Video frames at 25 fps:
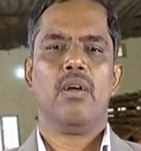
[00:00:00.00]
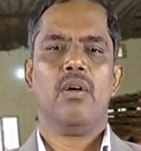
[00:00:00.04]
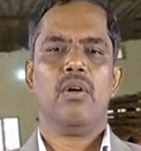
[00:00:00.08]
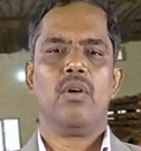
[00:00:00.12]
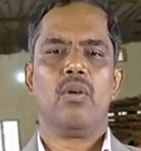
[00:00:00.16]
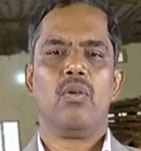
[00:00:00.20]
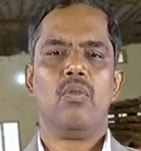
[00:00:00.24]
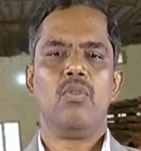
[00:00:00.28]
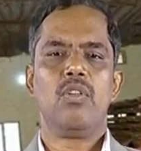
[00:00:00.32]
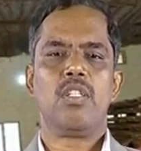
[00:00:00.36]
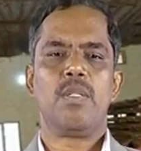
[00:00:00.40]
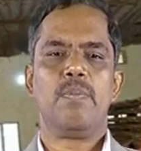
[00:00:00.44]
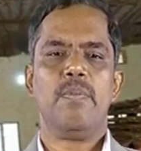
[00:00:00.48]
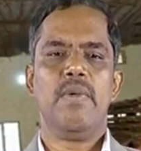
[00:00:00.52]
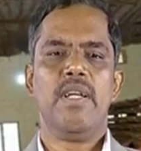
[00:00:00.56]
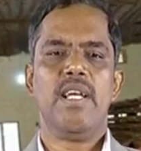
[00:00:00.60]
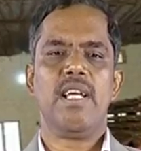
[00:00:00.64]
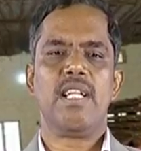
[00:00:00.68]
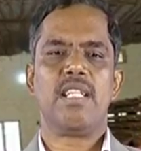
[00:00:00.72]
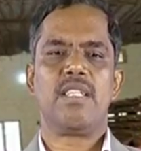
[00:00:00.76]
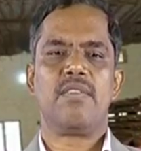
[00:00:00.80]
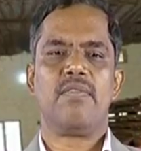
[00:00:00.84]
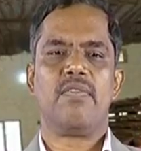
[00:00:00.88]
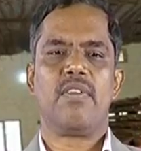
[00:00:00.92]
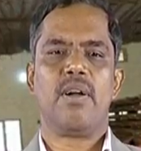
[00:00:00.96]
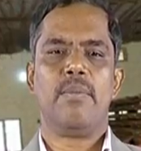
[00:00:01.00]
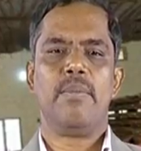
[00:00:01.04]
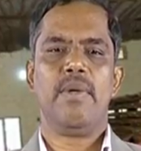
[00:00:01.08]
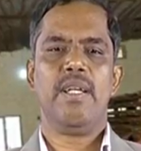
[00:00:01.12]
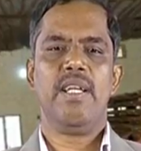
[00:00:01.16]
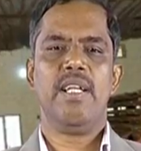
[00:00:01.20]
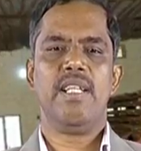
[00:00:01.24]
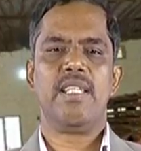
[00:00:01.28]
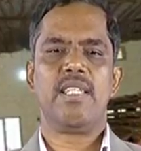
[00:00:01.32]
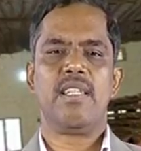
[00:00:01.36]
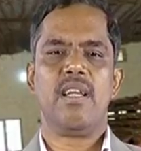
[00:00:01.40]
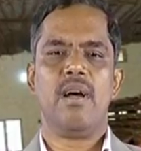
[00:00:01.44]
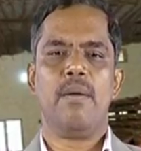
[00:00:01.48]
Two smears from
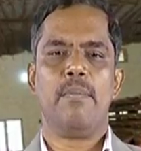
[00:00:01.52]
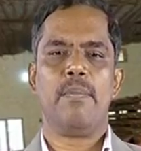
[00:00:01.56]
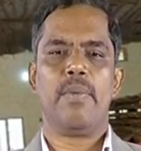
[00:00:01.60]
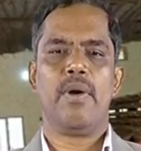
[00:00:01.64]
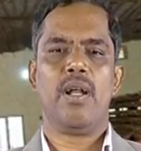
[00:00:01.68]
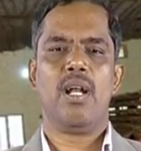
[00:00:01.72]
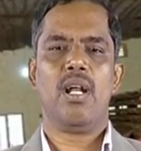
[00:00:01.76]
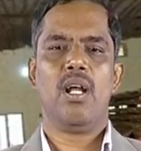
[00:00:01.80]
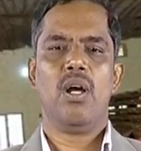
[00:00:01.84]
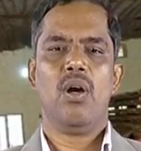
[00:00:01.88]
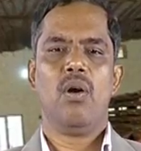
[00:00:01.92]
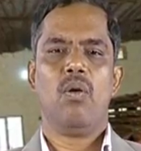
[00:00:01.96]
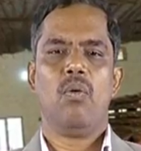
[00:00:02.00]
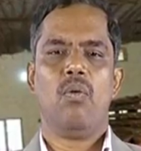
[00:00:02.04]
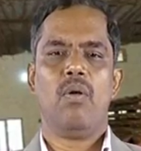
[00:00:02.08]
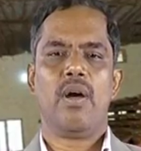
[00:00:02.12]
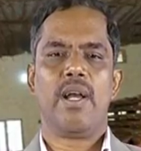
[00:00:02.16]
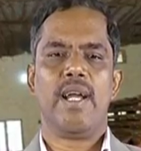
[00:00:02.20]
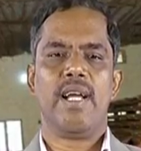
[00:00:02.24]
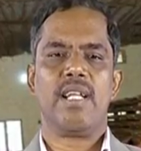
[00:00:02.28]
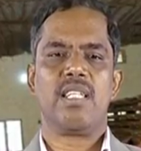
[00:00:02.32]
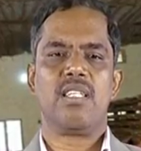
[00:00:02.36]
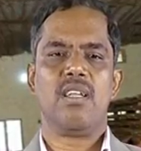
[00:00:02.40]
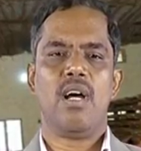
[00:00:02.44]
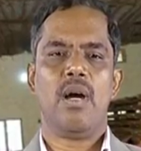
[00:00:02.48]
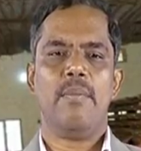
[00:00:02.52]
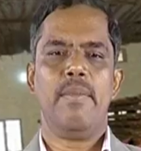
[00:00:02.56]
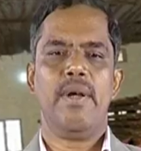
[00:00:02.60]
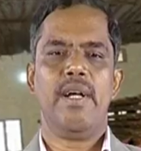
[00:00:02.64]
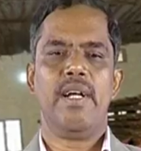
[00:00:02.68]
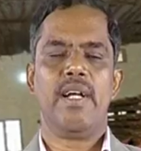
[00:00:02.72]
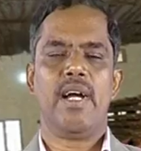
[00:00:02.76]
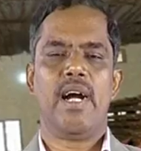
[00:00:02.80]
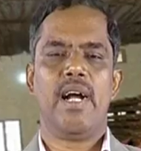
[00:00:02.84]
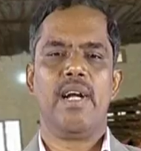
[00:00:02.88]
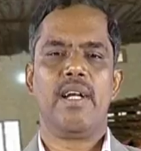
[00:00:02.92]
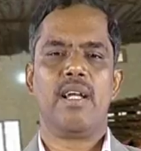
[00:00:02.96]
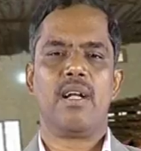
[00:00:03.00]
each sample were examined
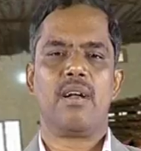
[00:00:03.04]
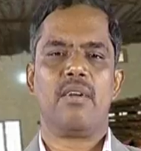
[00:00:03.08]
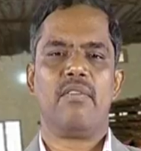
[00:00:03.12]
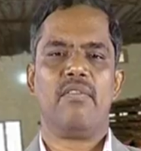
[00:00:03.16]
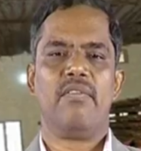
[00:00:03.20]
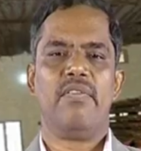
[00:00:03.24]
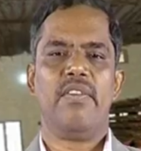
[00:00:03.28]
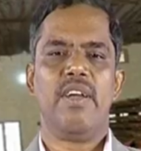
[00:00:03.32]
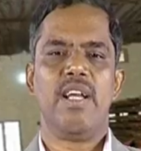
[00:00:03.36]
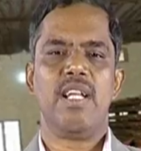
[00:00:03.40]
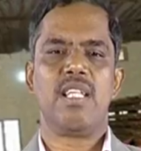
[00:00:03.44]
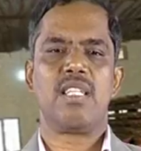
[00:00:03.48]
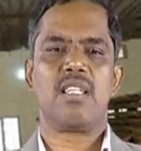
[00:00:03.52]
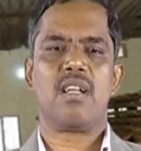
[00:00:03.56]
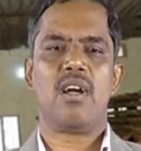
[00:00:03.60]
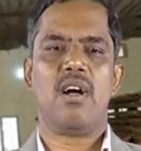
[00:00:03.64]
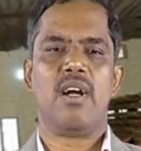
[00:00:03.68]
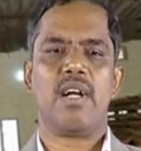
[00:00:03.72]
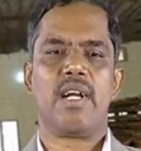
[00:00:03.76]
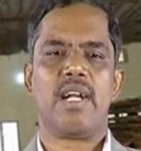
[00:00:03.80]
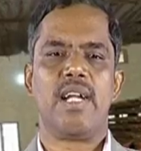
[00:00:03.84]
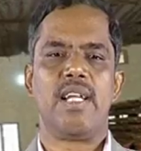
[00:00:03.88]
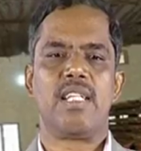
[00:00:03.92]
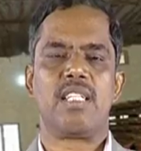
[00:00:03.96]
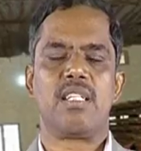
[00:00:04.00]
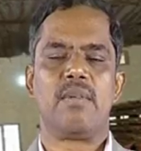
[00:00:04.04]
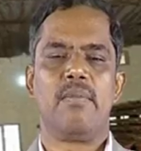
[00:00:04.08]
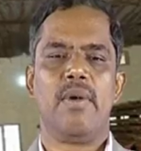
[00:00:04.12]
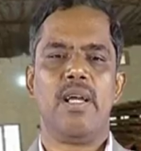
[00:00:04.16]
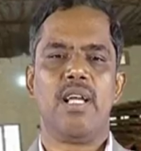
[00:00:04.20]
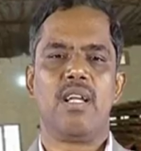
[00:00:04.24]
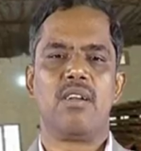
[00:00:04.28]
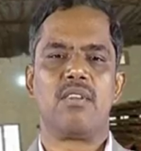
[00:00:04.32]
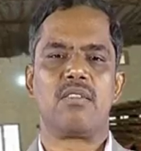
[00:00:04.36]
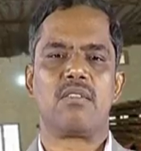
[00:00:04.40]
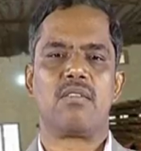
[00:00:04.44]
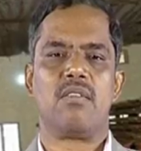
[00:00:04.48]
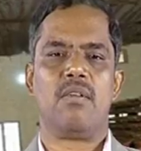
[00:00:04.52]
under phase contrast
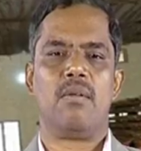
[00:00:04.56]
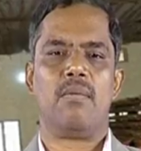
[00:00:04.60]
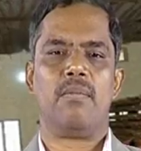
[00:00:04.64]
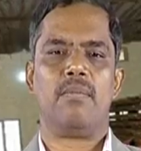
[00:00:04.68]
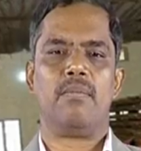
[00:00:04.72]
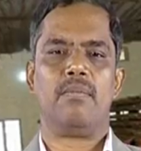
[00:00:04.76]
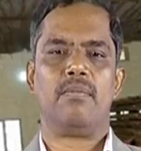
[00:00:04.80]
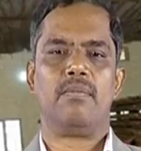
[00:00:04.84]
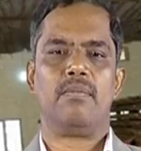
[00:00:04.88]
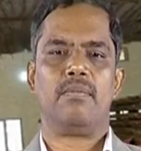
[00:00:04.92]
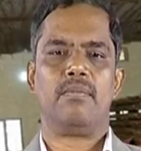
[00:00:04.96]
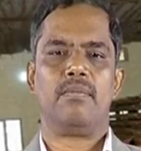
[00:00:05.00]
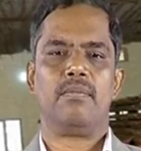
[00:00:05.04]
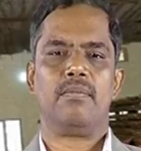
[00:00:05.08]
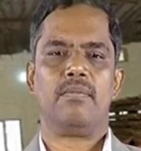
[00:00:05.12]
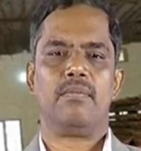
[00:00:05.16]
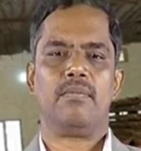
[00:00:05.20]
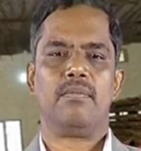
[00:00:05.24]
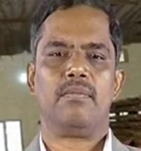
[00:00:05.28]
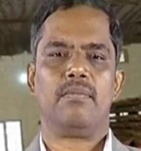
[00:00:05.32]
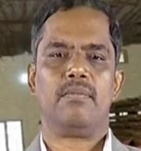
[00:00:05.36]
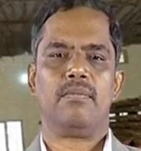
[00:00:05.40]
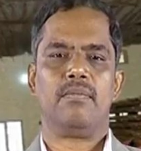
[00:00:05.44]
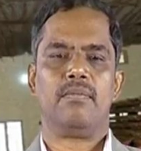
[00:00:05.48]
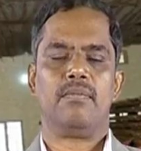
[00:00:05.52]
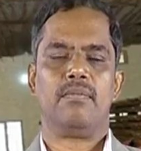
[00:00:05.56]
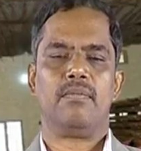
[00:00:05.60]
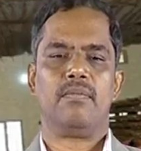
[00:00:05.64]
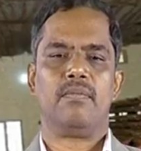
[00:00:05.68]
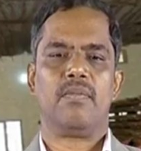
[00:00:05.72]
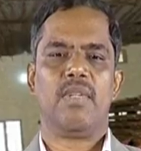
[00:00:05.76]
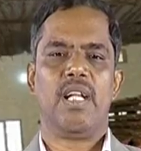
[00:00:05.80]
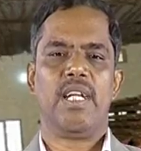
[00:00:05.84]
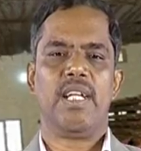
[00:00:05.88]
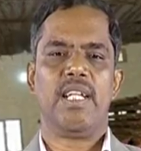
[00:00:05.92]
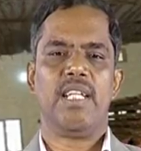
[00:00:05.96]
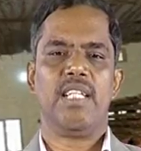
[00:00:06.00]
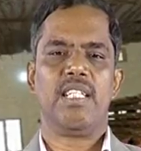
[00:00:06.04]
microscope
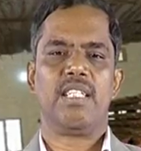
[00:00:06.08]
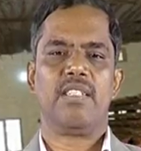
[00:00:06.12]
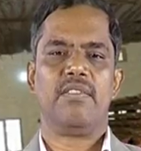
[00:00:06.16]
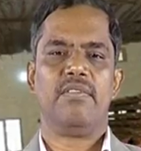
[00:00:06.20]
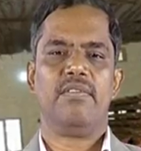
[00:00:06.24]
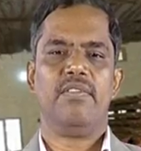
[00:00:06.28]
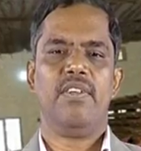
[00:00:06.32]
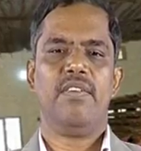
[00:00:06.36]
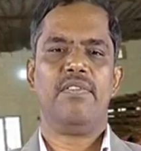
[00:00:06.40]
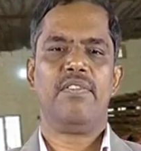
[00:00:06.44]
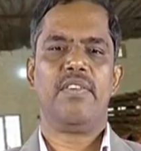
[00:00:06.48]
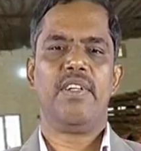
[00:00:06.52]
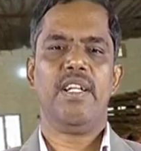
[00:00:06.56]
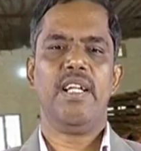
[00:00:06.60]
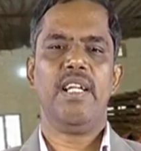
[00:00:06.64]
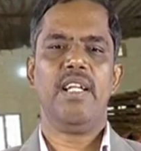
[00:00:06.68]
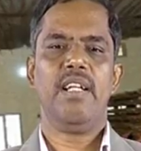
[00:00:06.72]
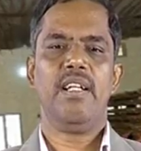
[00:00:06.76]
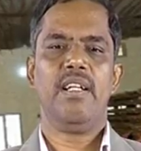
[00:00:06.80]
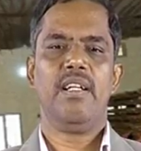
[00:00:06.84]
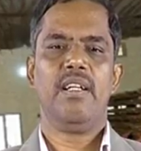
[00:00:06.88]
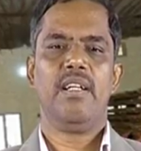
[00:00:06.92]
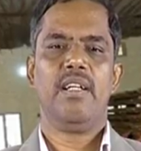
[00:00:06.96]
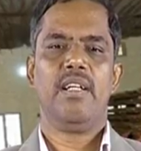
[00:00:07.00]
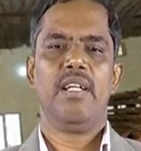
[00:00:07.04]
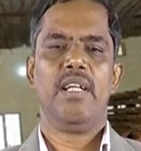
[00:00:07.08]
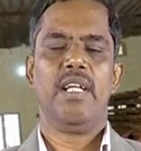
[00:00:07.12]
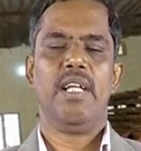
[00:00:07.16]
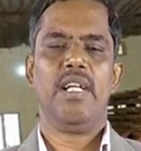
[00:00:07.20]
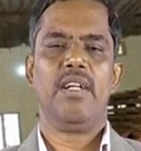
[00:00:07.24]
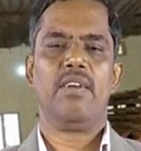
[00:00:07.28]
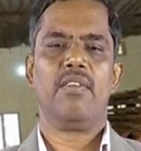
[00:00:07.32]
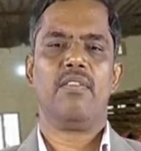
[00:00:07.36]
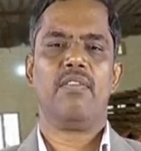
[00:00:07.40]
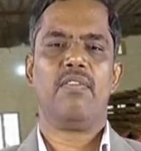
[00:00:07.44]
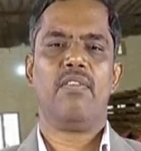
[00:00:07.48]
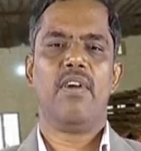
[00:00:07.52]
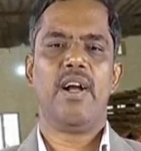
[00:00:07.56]
that is 15
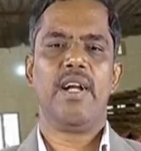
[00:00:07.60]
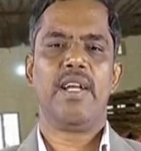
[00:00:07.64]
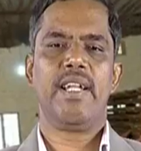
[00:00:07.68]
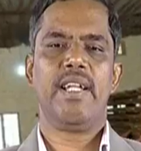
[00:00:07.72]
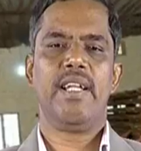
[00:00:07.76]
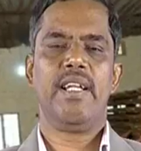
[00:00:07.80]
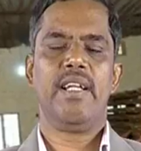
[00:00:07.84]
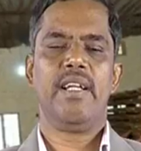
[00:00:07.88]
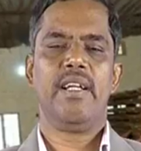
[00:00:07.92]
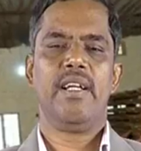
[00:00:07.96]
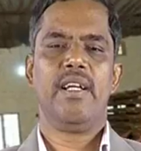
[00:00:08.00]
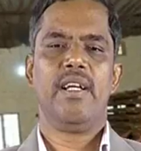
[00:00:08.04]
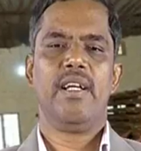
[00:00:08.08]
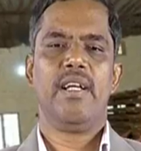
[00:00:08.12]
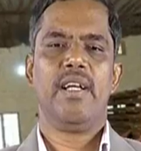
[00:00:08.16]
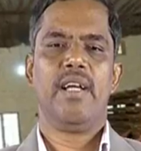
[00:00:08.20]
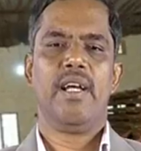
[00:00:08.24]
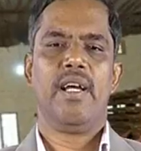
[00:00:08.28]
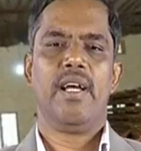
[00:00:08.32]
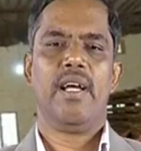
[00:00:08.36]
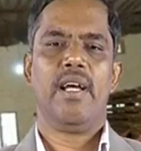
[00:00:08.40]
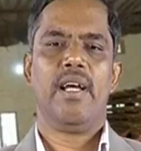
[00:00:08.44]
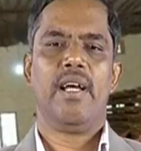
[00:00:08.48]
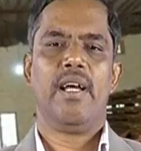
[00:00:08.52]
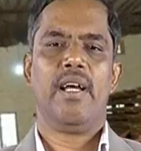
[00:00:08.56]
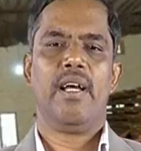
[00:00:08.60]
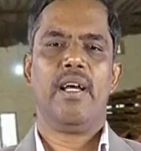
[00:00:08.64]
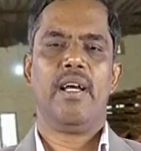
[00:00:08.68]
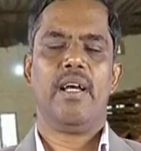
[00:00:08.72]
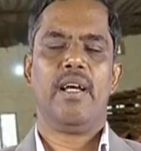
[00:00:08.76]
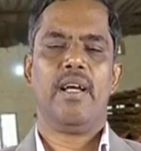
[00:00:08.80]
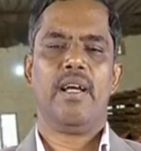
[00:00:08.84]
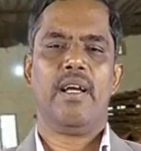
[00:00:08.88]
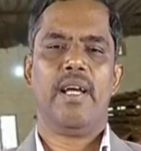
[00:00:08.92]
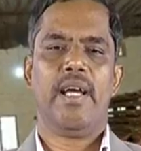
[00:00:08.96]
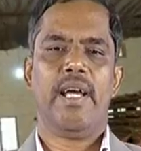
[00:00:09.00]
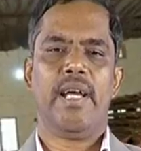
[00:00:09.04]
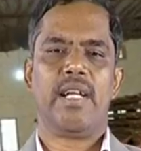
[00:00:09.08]
into 40
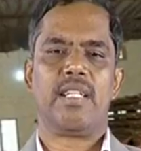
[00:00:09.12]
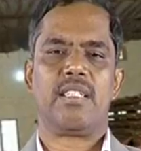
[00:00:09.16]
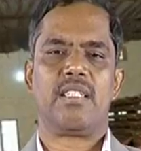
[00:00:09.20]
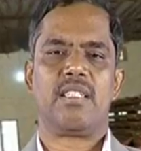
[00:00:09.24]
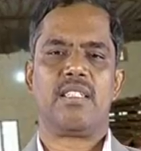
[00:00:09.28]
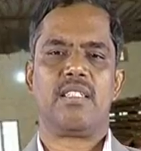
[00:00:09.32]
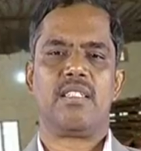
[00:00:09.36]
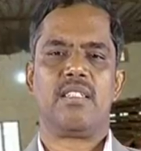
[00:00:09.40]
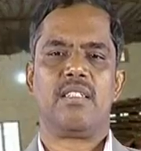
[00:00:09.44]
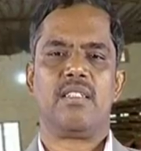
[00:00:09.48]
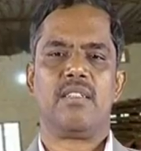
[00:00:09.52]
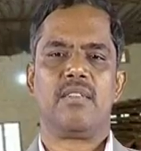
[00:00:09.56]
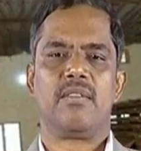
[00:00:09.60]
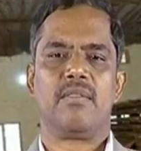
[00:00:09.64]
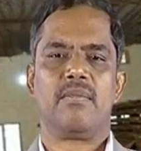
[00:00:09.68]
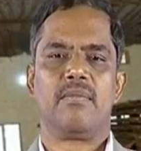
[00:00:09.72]
x.